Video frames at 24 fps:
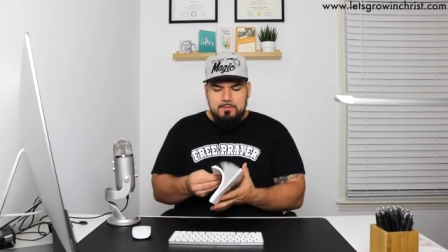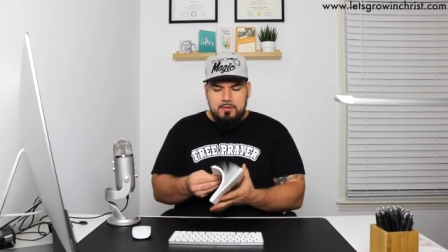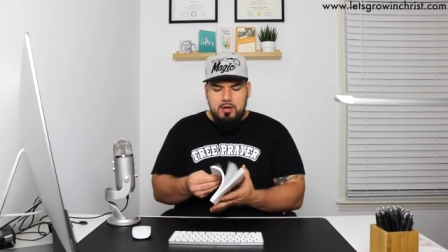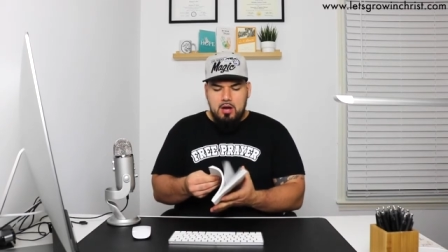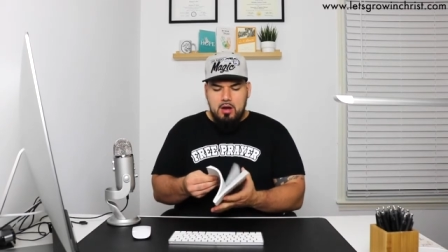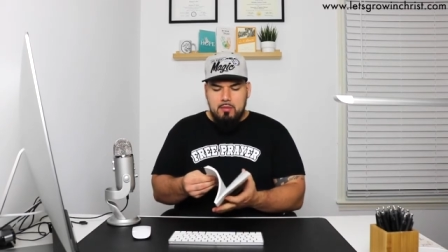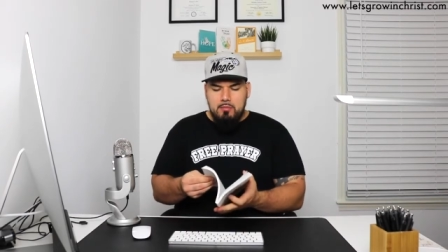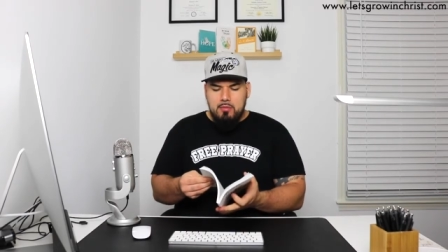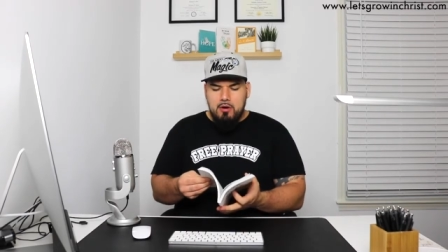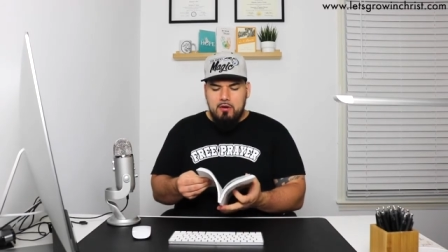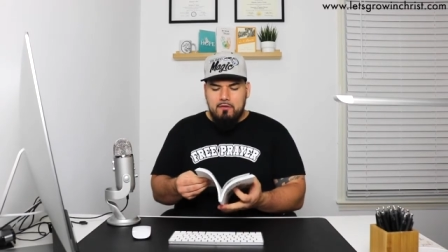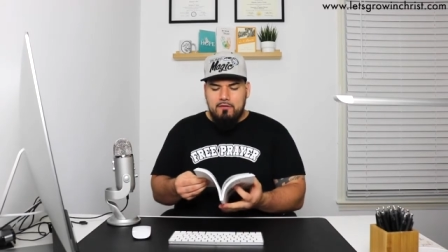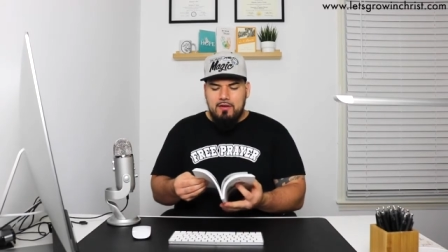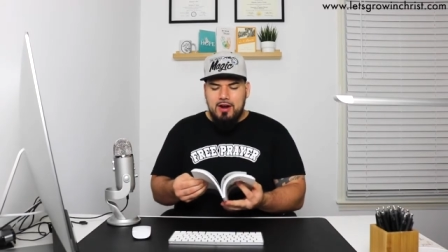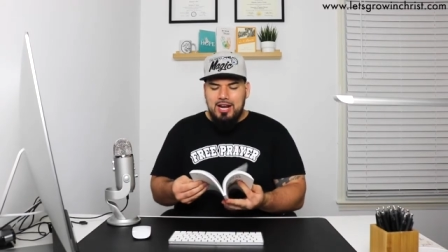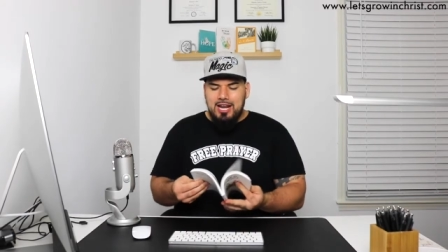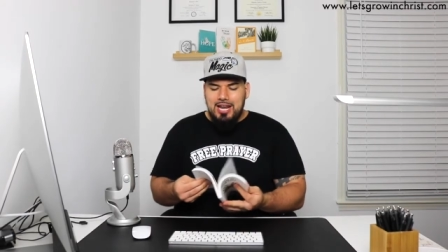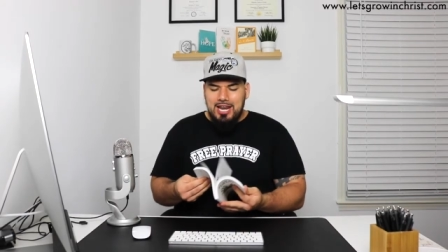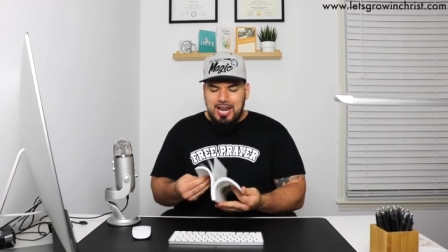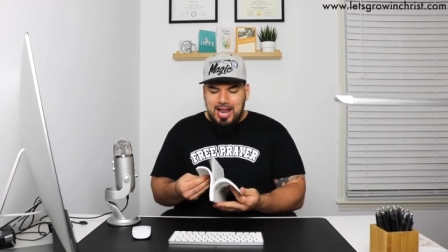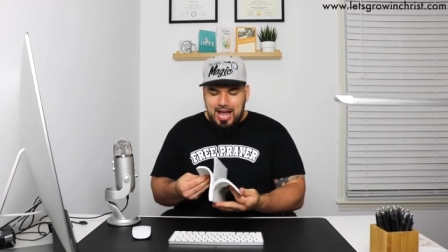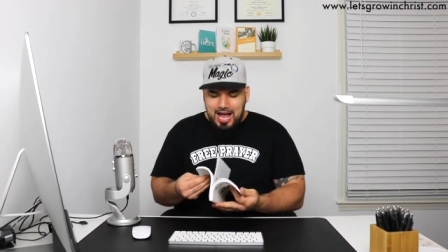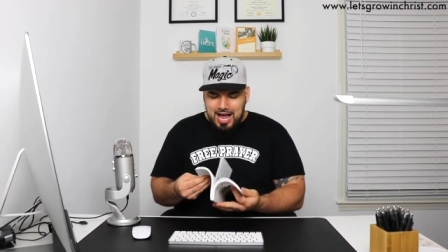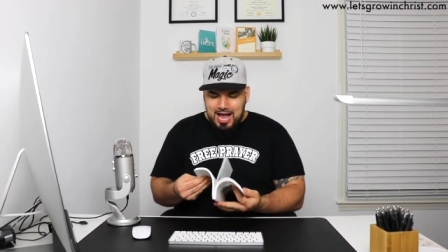um, of our
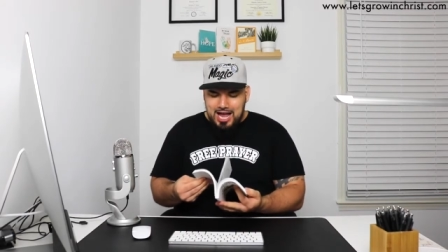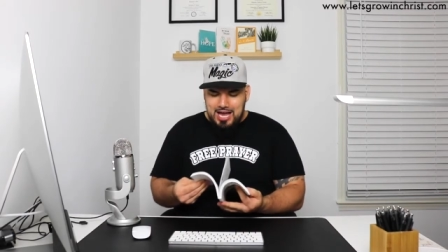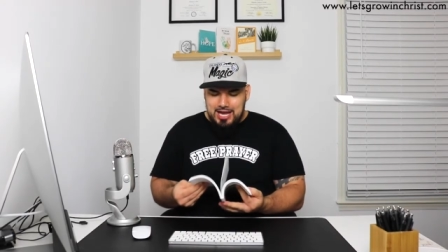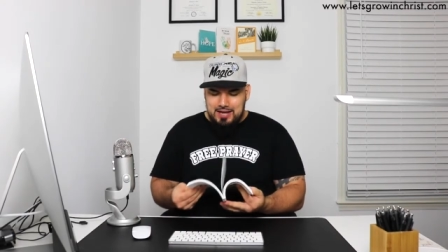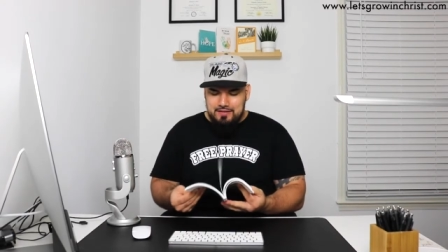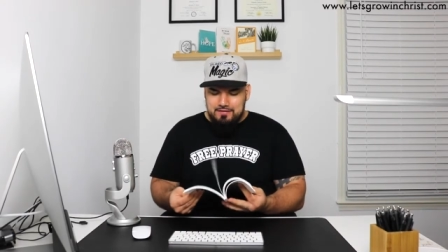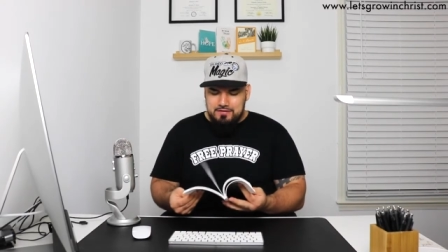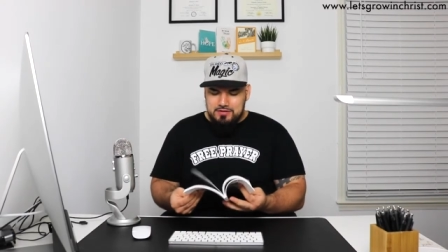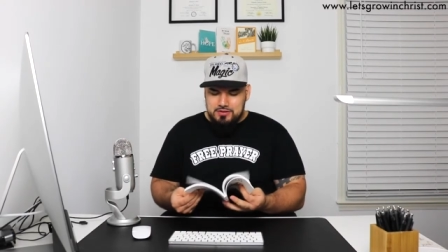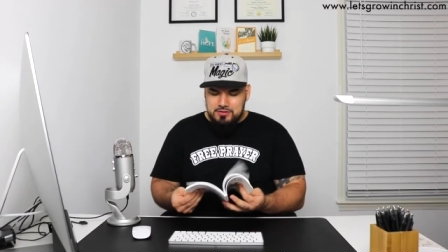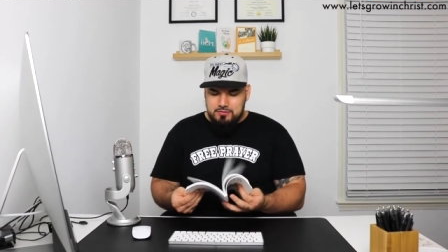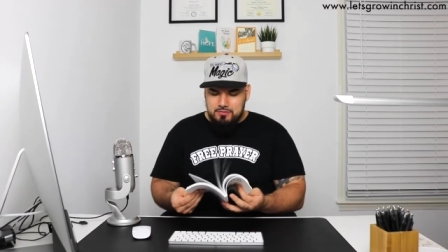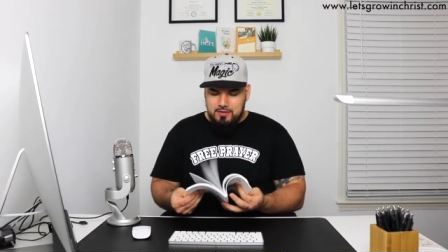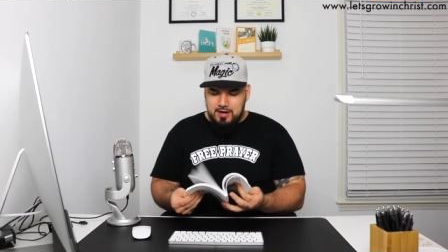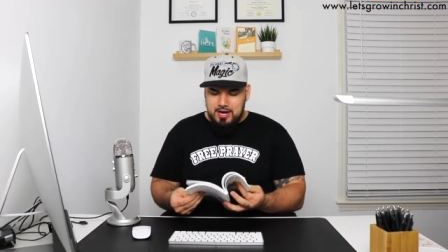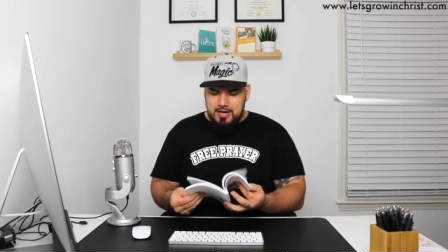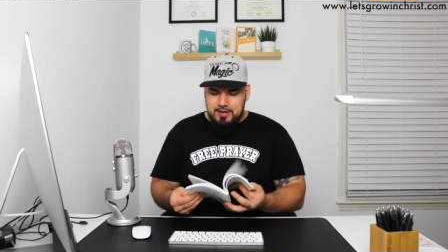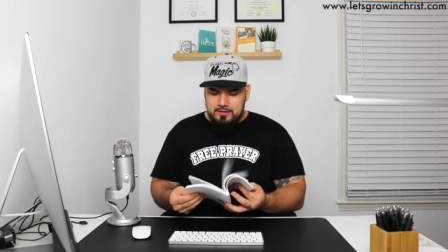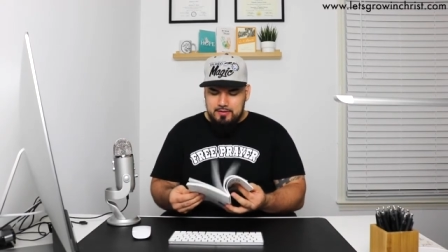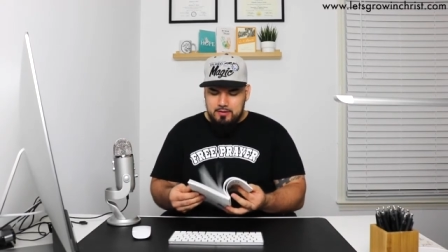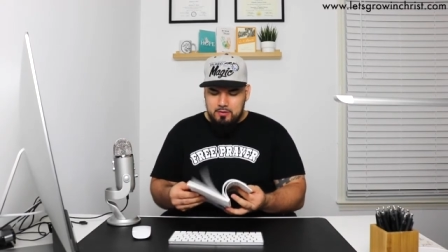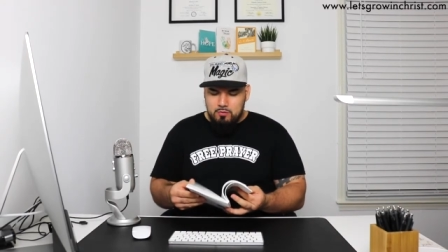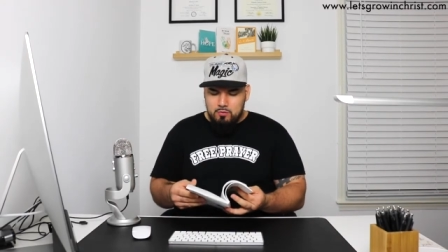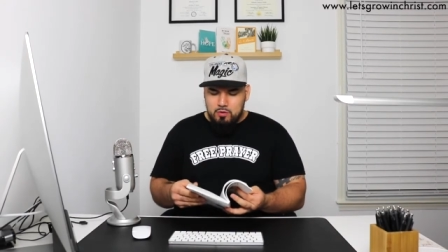lives,
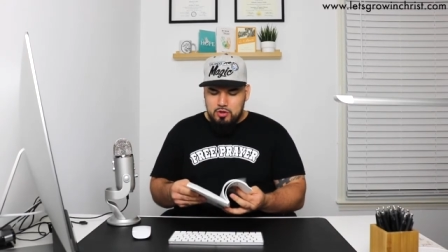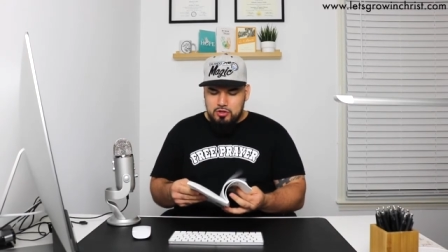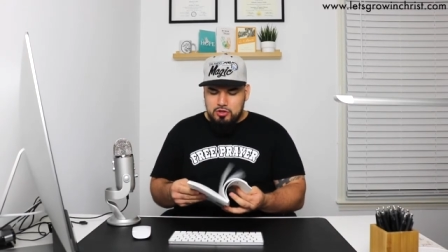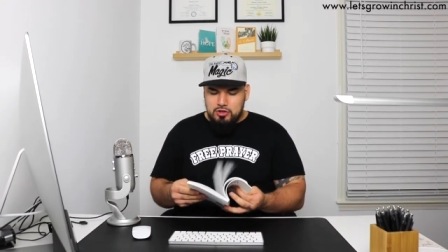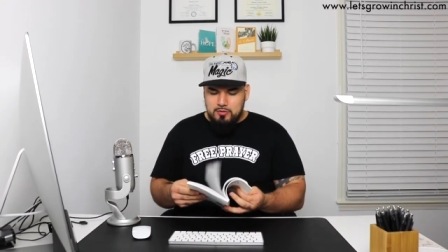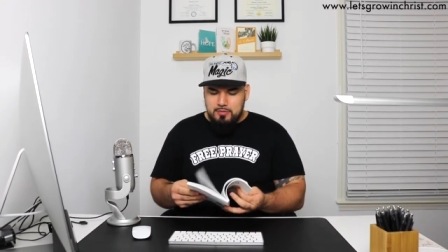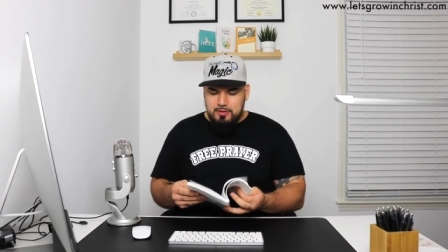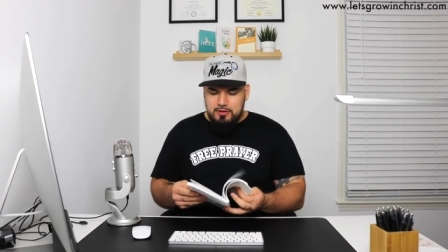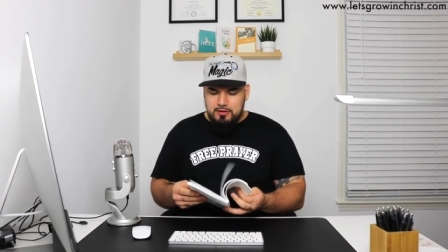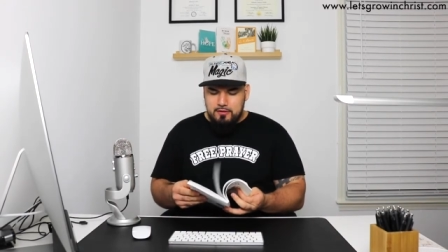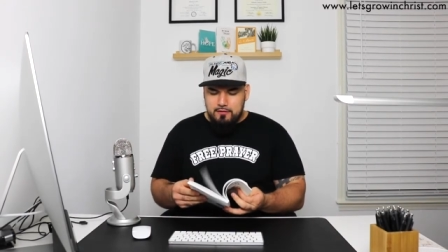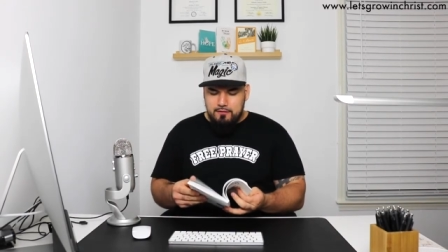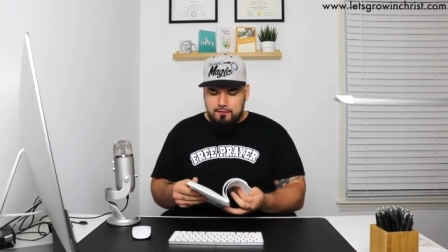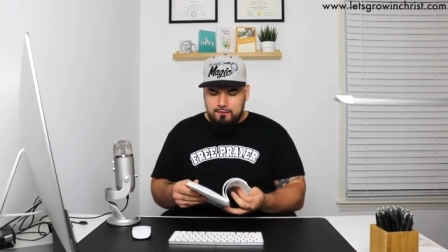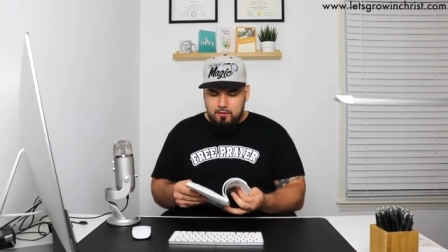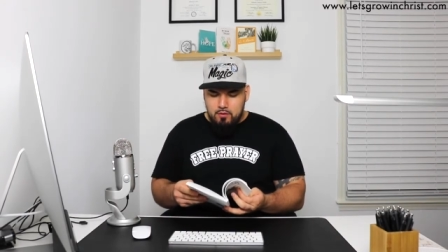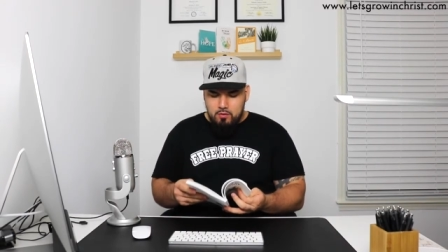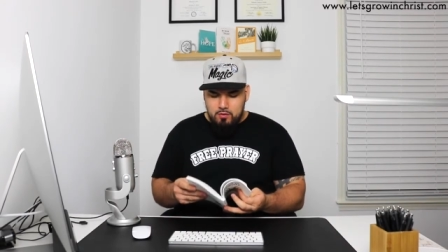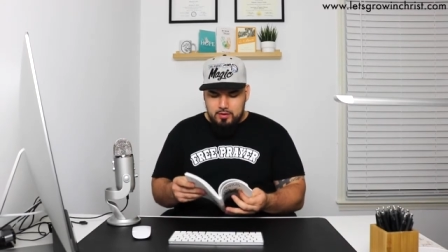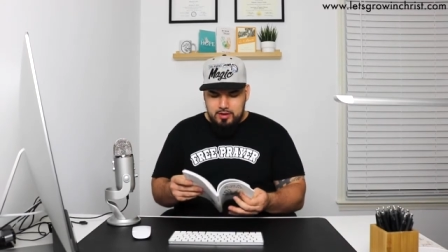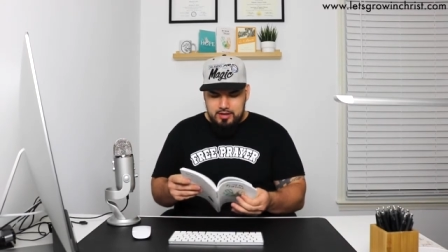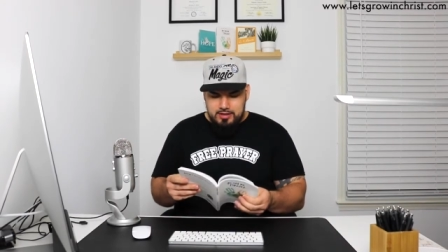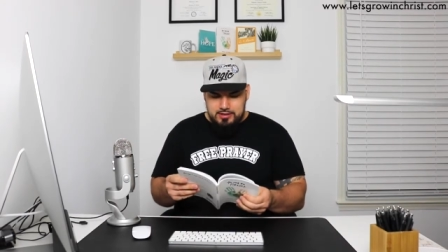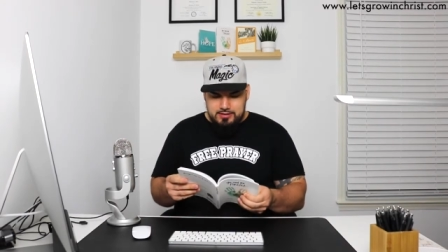right? What should be the
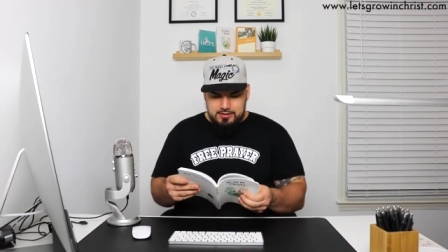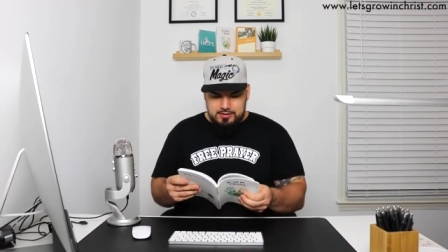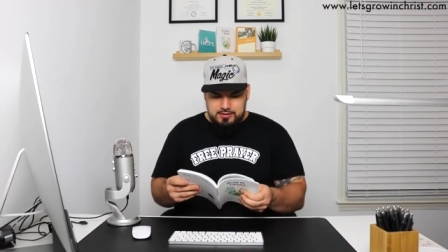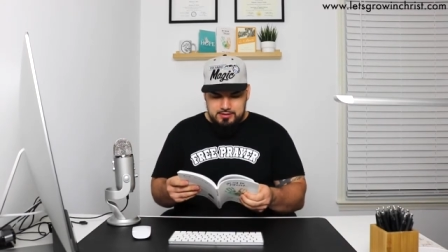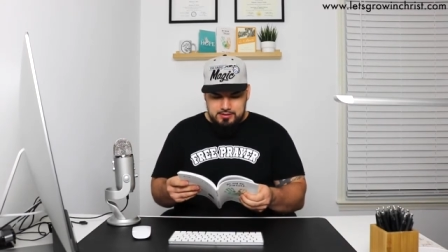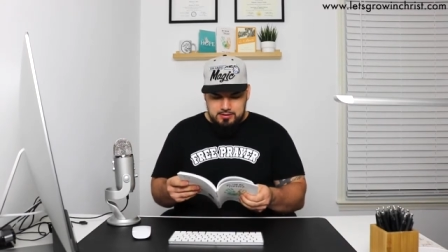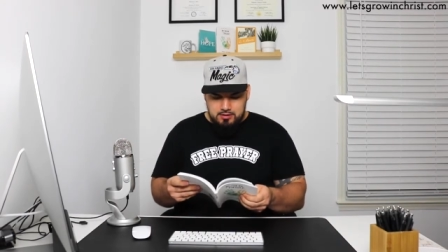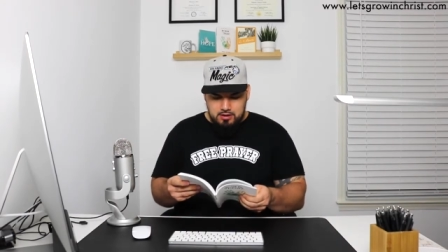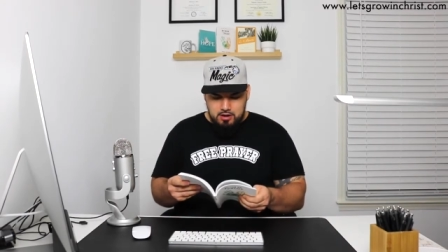focus